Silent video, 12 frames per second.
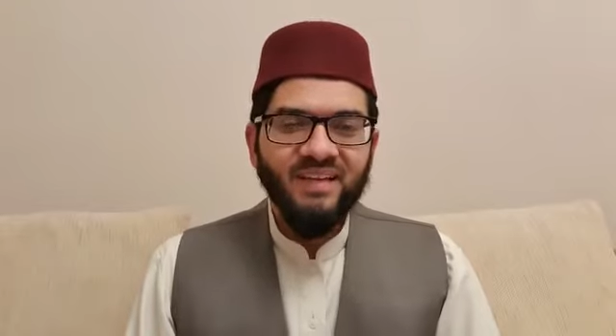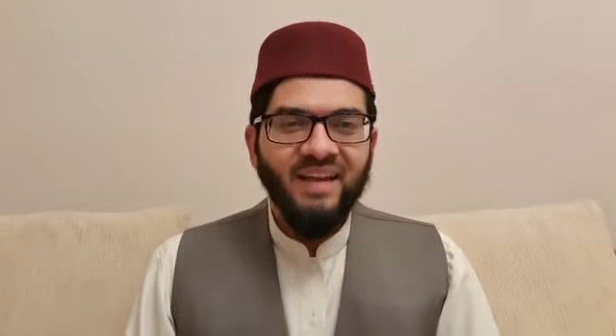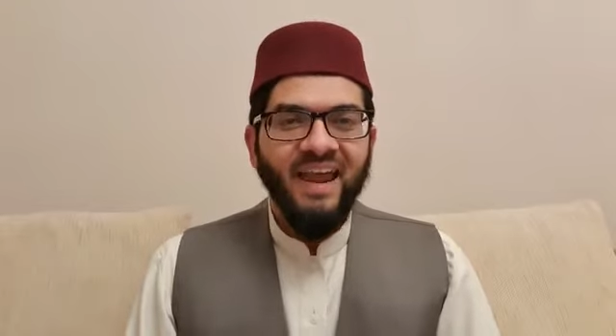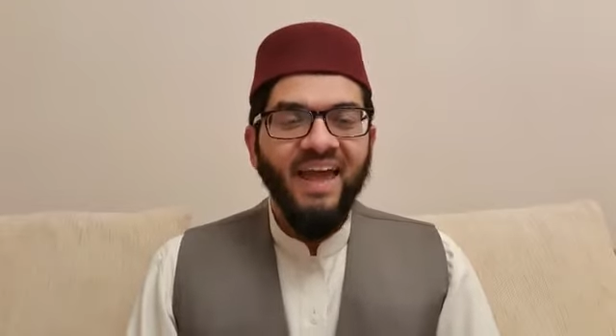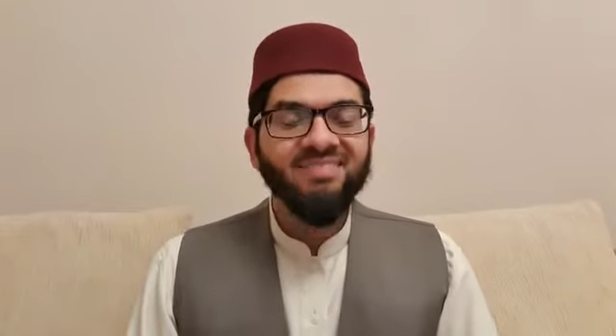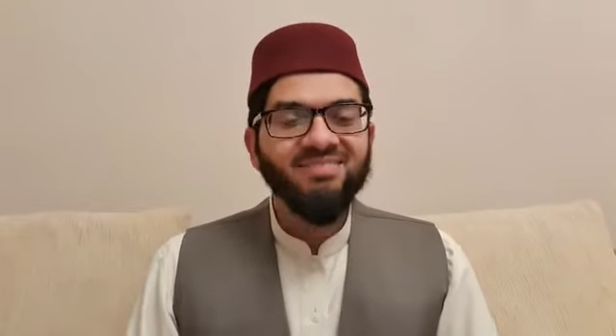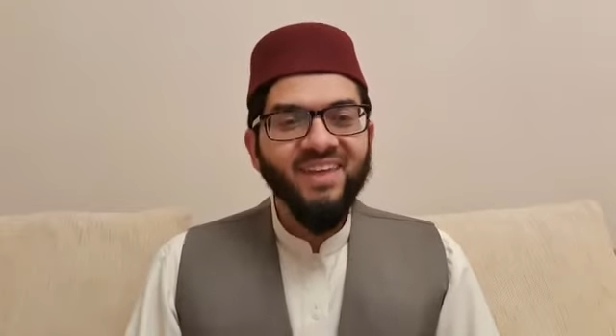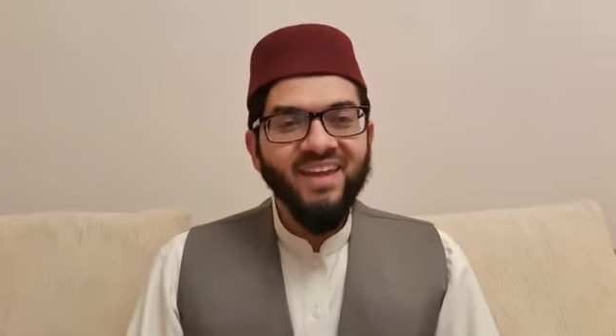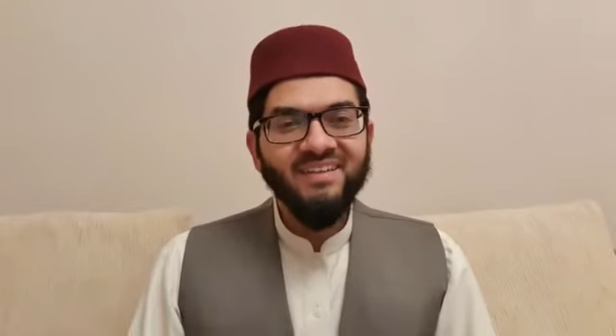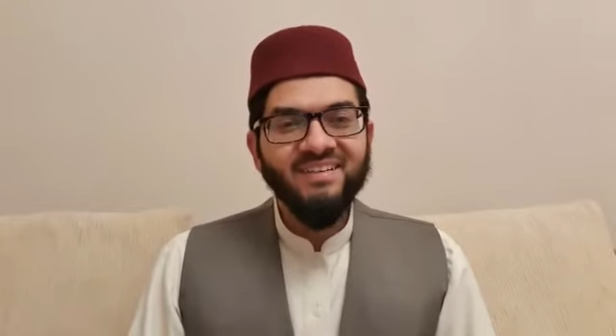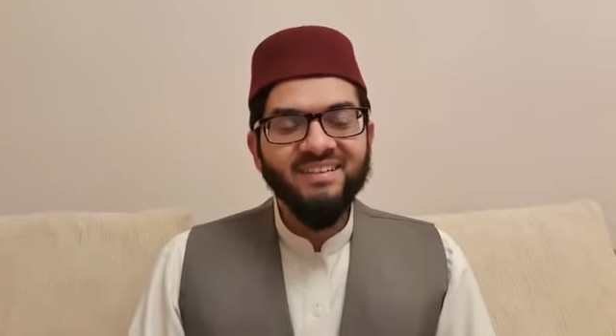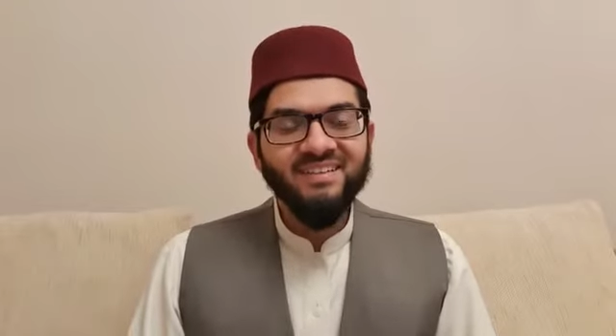And
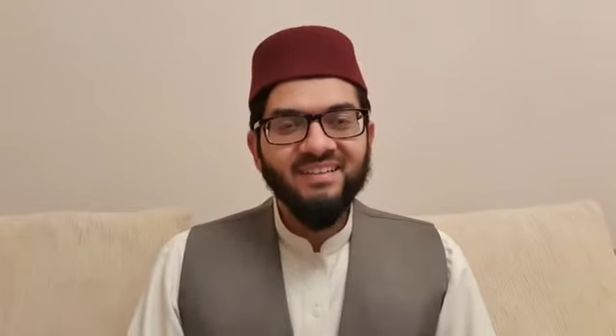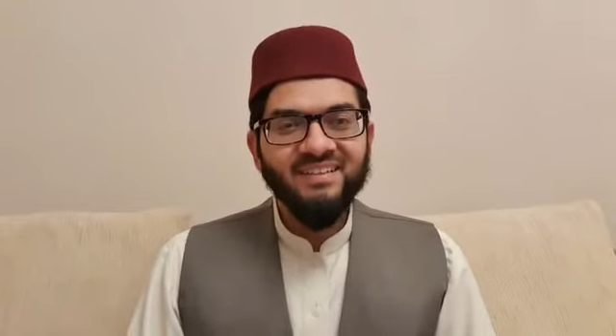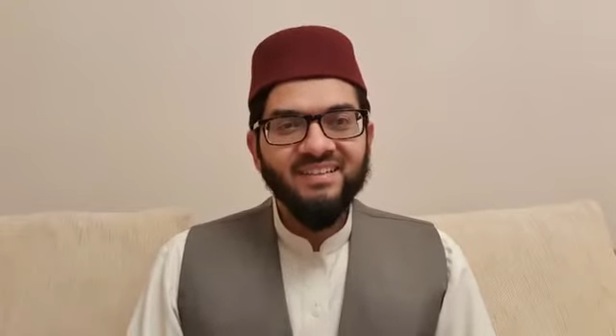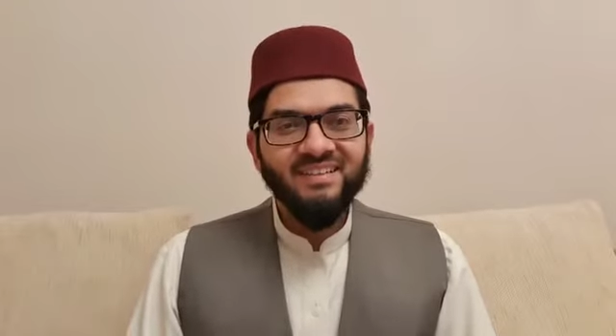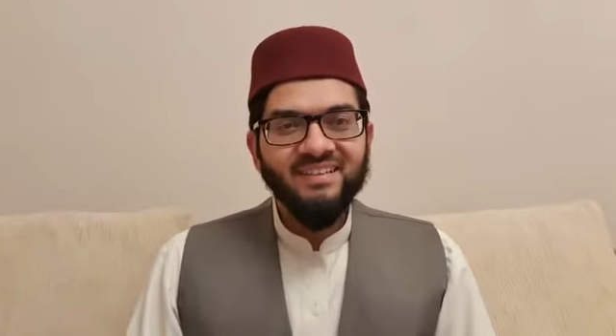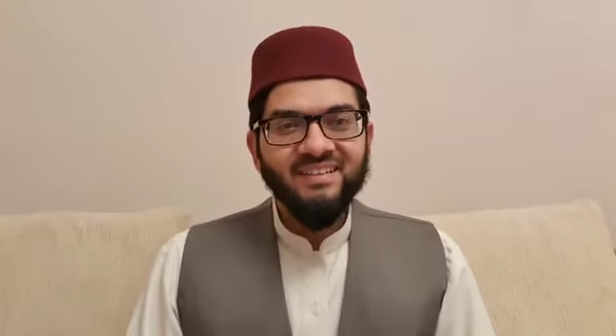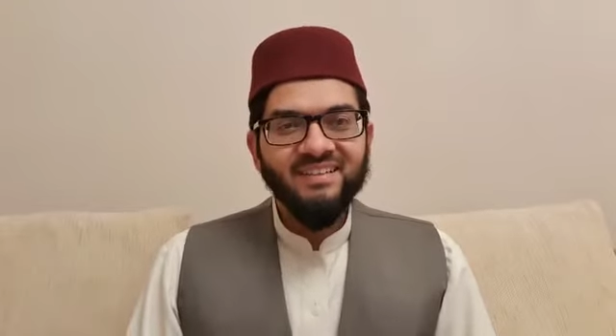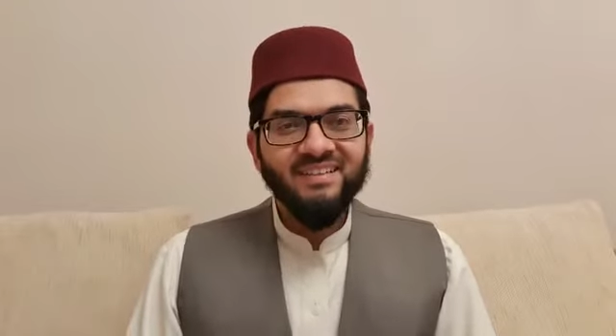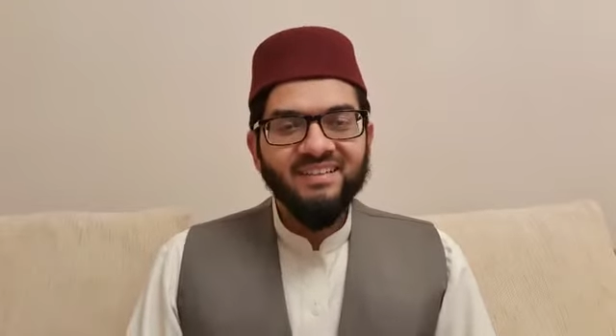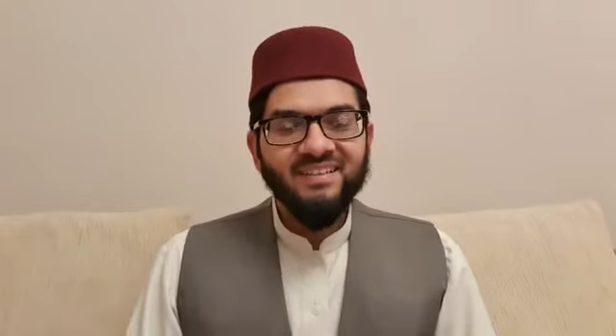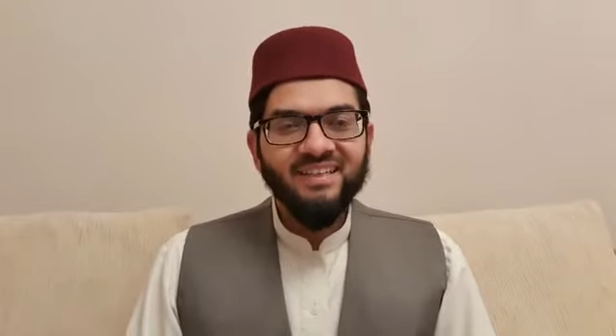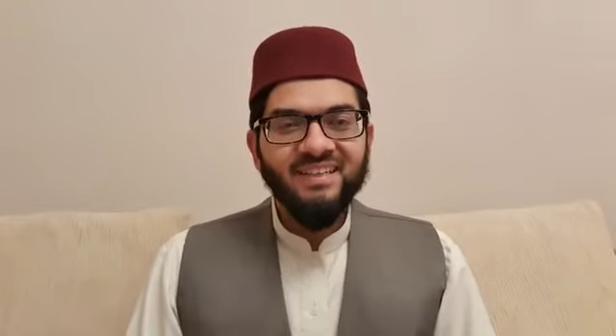then
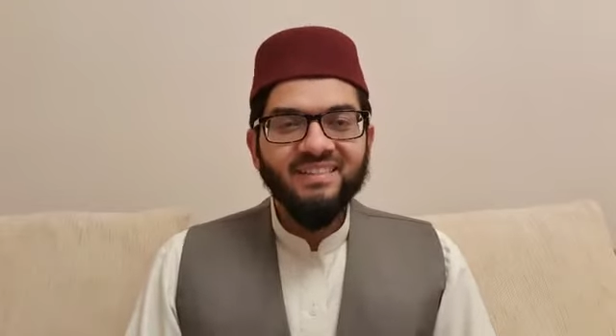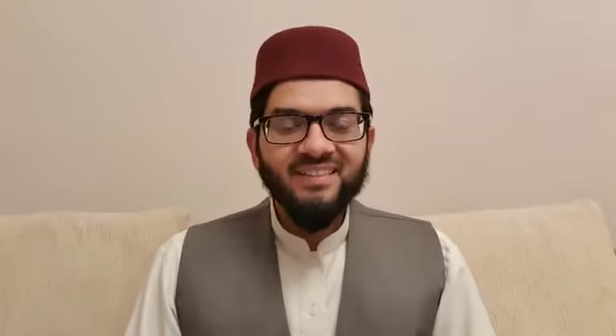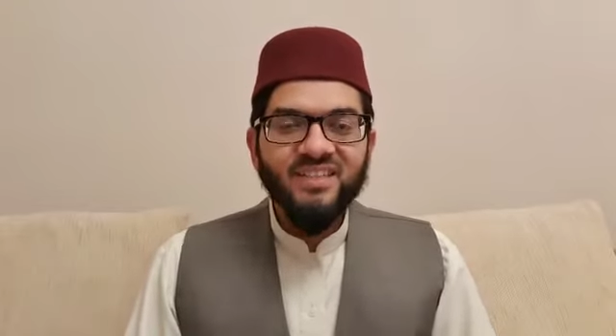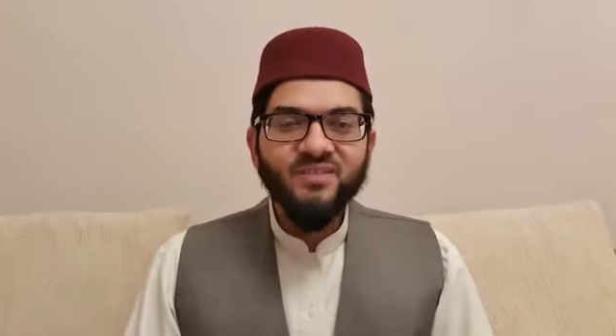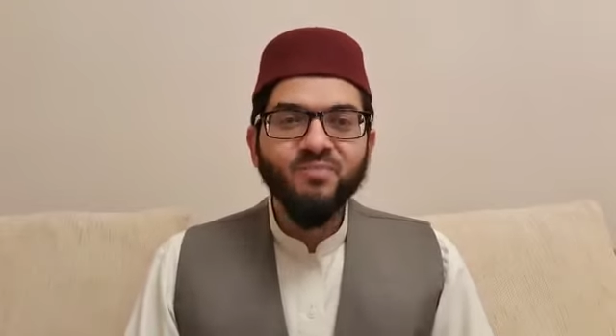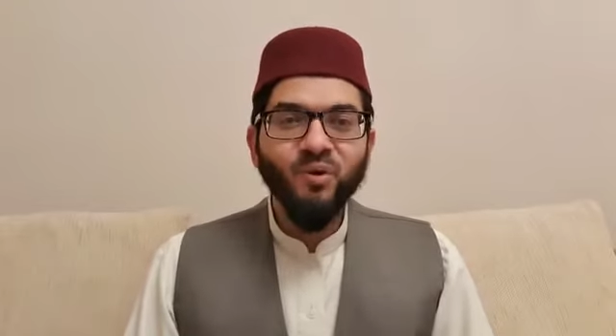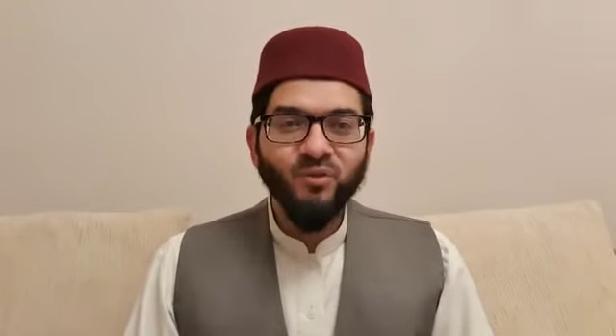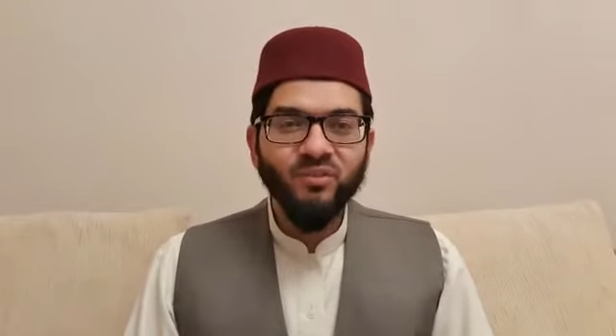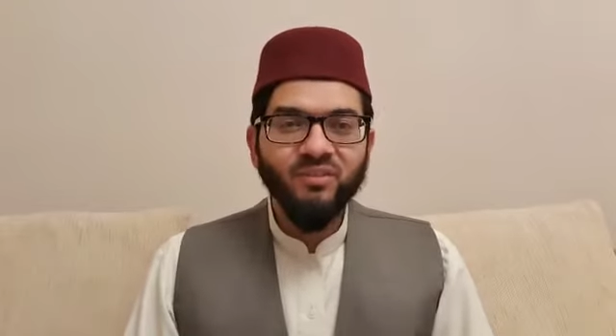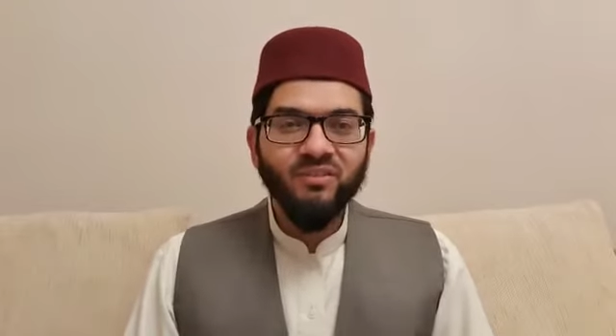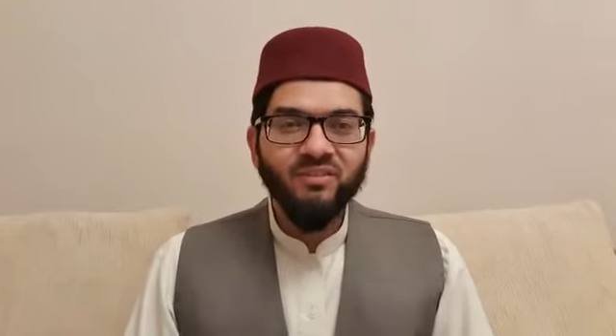in this month,